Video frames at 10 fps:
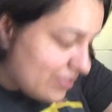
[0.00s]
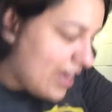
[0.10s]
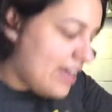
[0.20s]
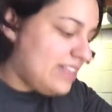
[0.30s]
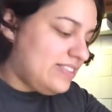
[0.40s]

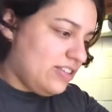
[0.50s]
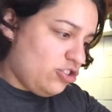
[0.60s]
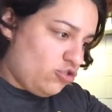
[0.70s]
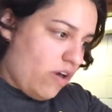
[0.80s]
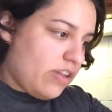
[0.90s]
And it's still
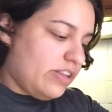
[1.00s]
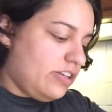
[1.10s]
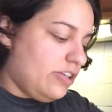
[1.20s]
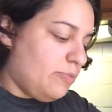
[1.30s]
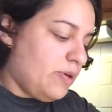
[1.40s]
struggling a
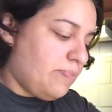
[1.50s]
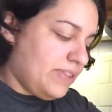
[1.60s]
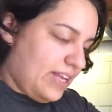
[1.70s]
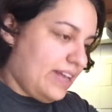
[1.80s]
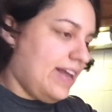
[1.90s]
little bit, but
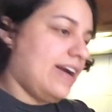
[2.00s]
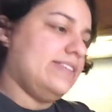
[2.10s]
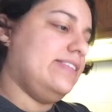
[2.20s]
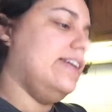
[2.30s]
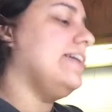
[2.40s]
that, like I
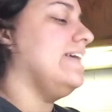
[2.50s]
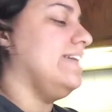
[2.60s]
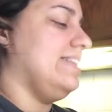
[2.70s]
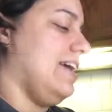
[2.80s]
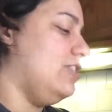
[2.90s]
said,
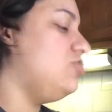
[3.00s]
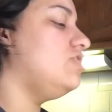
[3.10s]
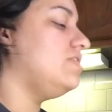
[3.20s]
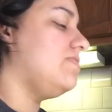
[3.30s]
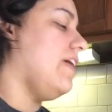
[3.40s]
that's
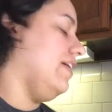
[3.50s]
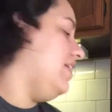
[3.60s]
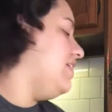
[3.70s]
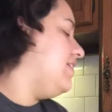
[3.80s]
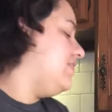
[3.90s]
just fine.
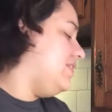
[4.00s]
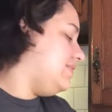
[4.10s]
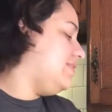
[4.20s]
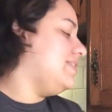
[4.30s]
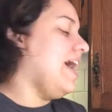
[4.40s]

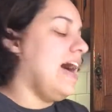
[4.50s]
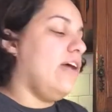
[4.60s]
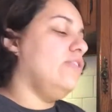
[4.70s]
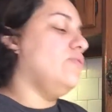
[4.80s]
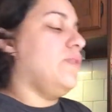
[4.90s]
This is
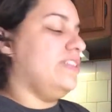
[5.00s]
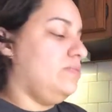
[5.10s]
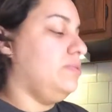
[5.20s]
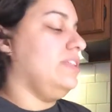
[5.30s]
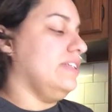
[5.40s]
how the
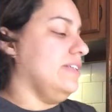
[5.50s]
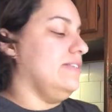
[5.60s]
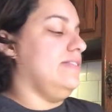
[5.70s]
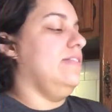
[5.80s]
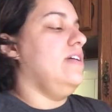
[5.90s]
recipe
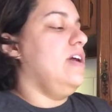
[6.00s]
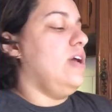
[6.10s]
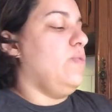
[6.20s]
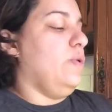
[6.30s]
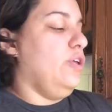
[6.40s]
is.
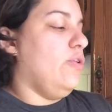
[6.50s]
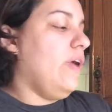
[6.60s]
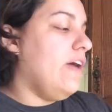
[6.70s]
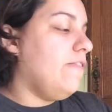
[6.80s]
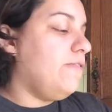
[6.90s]
And when you don't
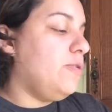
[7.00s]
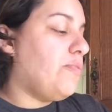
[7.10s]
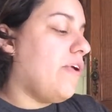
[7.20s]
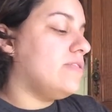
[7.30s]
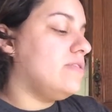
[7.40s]
have a food
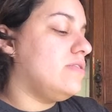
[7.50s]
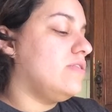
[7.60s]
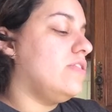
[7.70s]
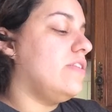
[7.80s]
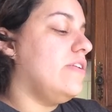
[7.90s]

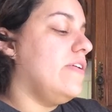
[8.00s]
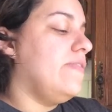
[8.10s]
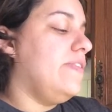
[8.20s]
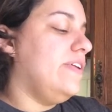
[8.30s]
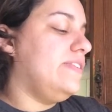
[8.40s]
processor,
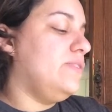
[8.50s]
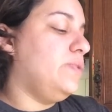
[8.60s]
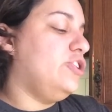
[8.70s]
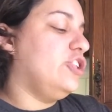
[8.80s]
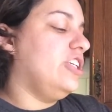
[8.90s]
this is
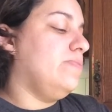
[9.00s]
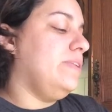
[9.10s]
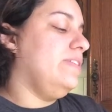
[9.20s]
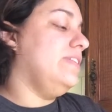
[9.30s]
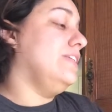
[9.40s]
what you're going to
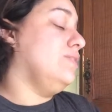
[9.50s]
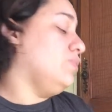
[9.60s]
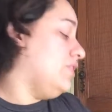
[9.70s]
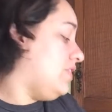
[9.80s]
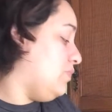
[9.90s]
be dealing
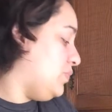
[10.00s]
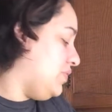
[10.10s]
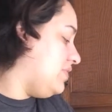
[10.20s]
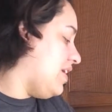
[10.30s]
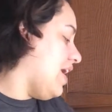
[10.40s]
with in real
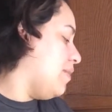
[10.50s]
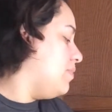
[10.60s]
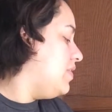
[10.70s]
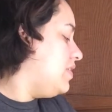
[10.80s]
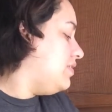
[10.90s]
time.
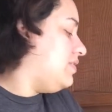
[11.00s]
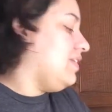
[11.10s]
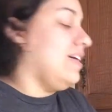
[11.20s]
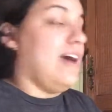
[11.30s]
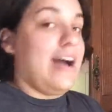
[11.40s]
The
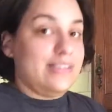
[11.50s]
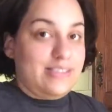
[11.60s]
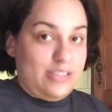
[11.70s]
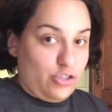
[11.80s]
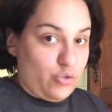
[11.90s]

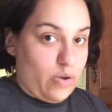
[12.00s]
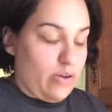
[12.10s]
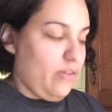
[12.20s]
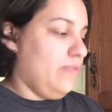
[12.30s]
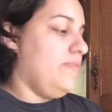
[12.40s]
constant struggle.